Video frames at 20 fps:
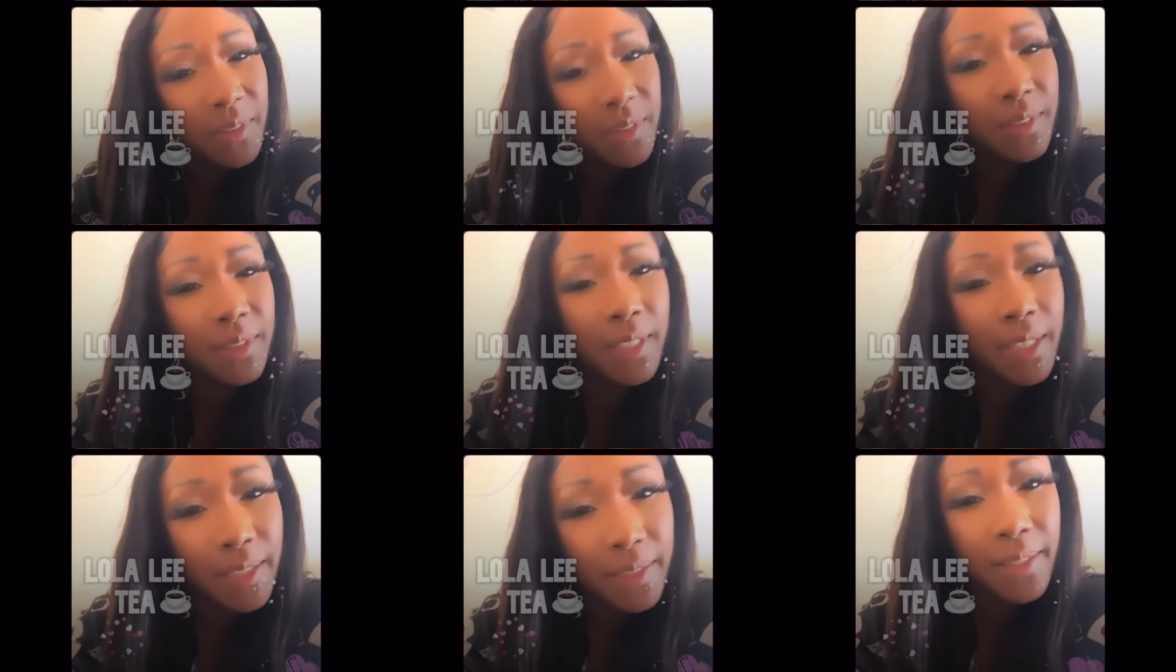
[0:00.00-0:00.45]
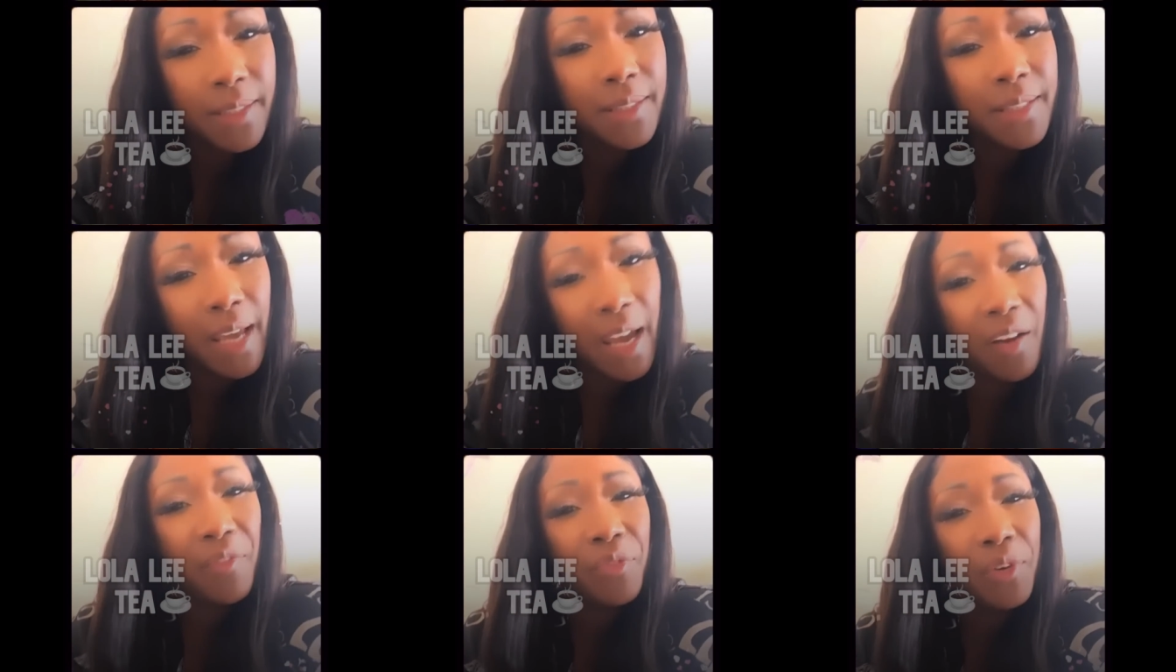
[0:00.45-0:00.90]
This
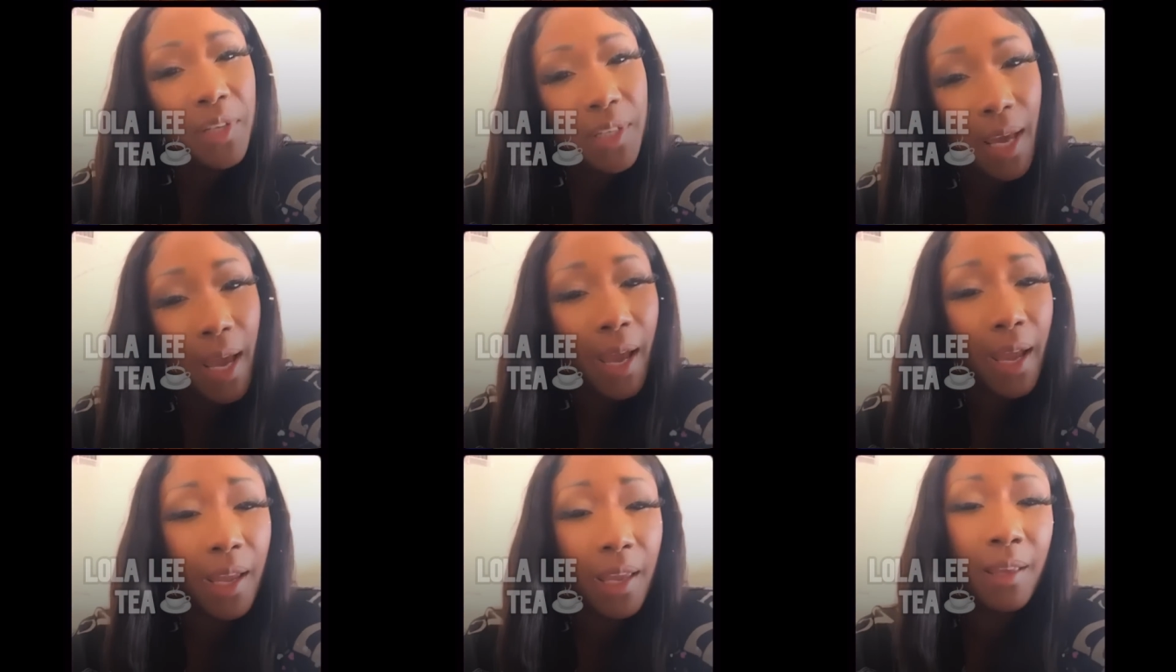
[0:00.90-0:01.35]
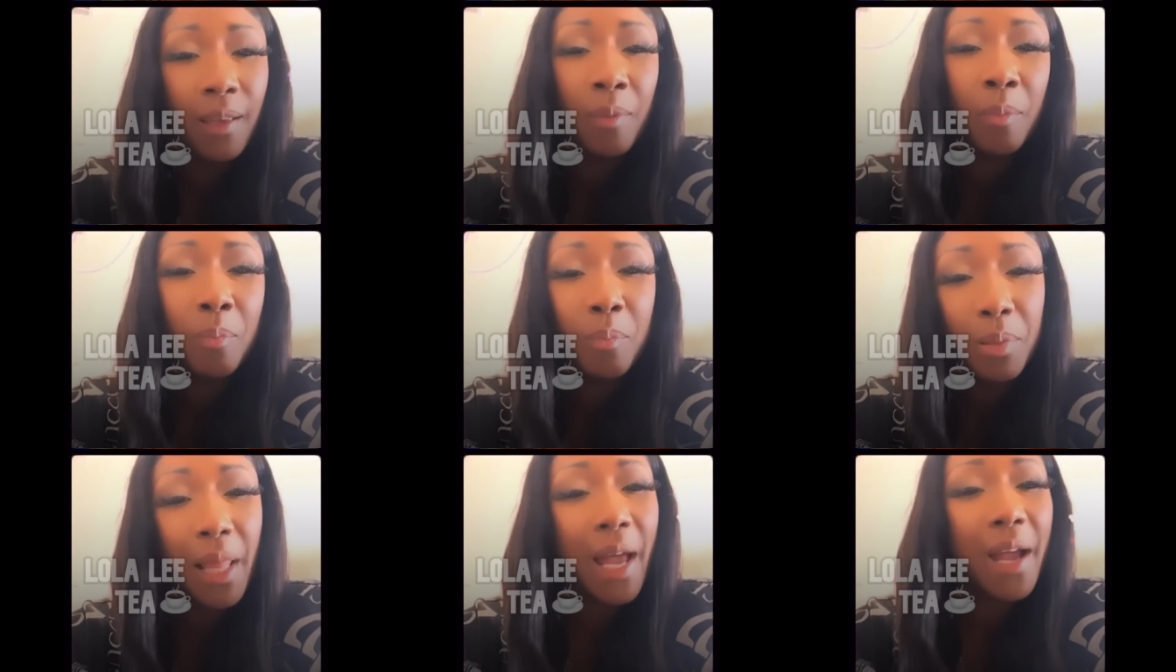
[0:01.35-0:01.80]
is everyday
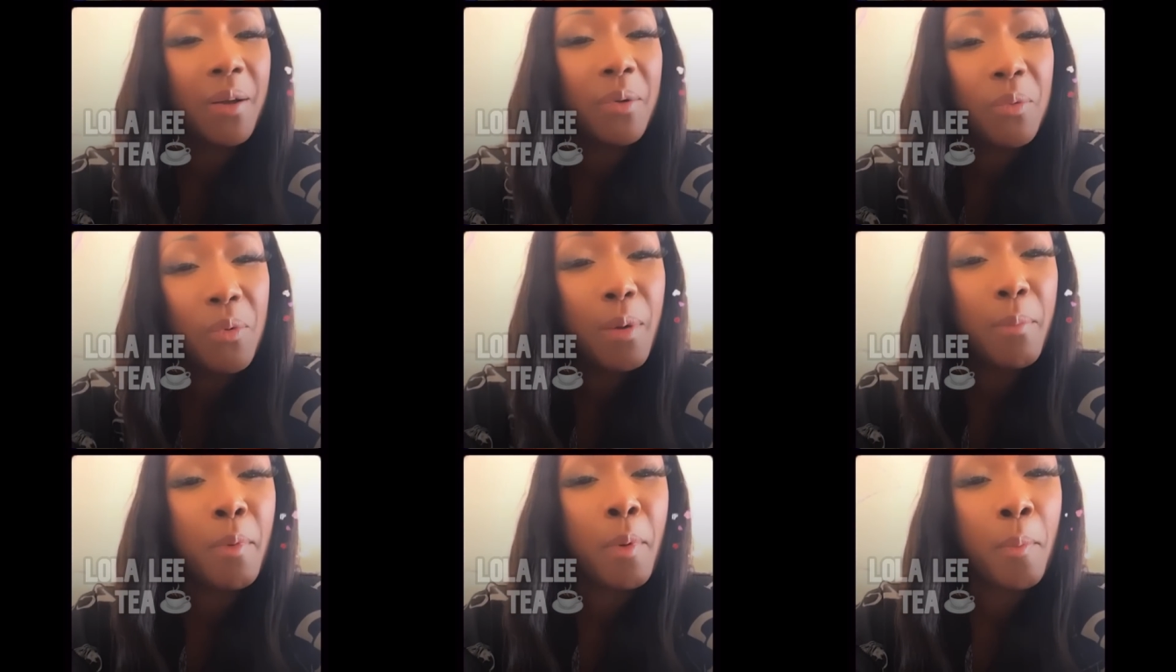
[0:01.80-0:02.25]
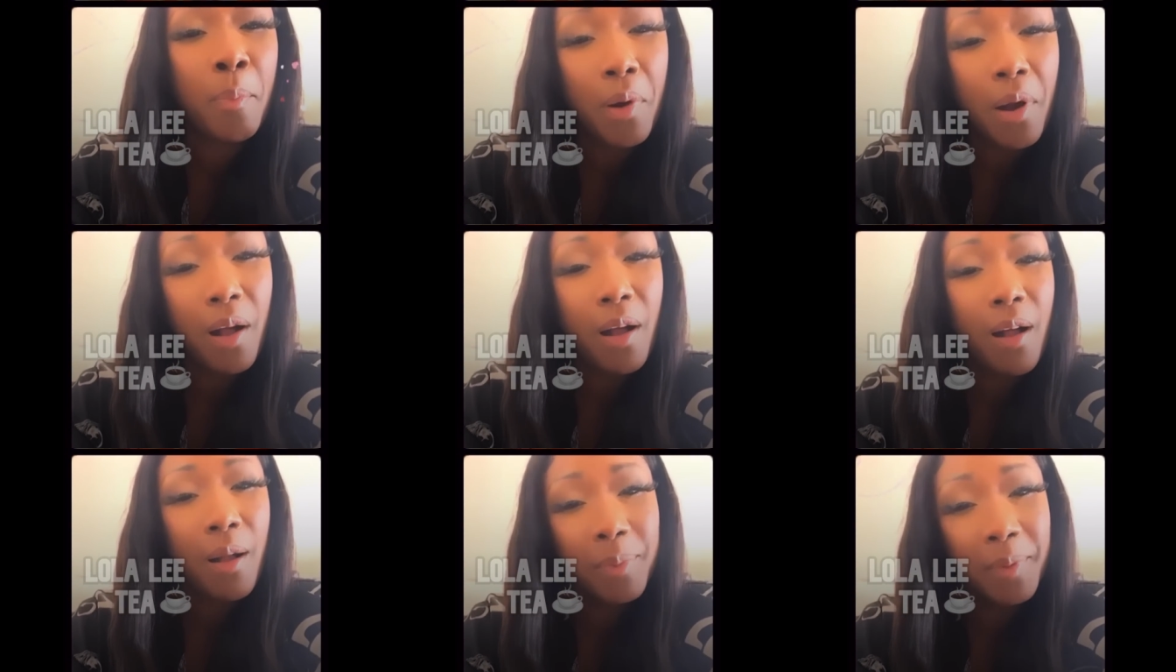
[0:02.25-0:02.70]
black woman
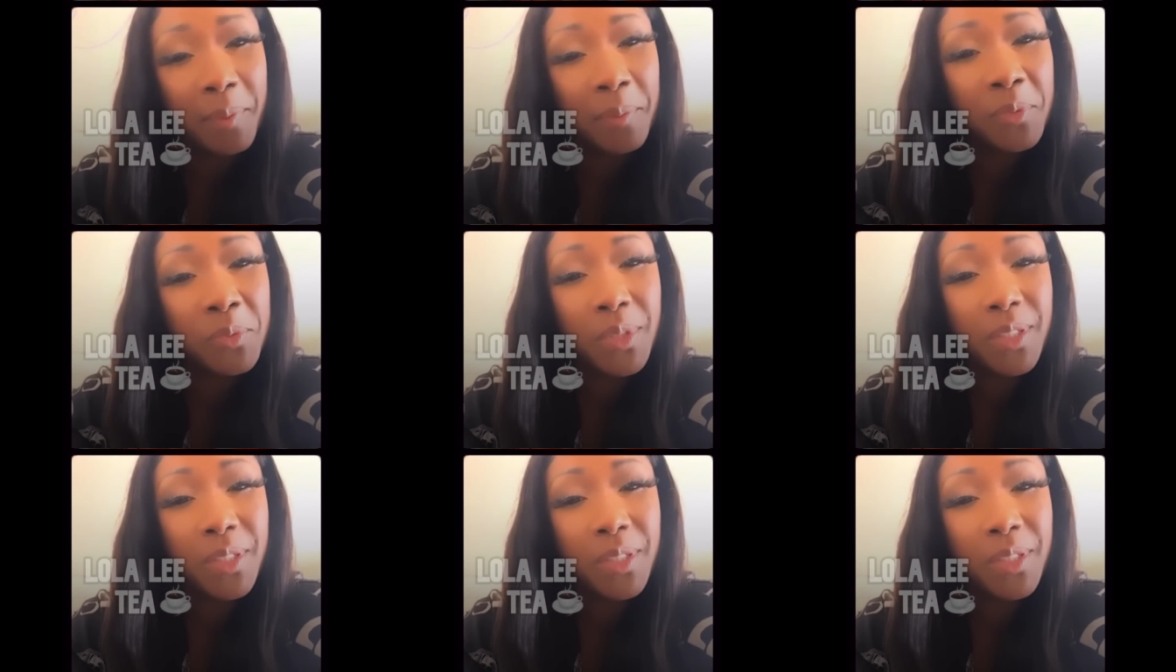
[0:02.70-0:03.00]
problems.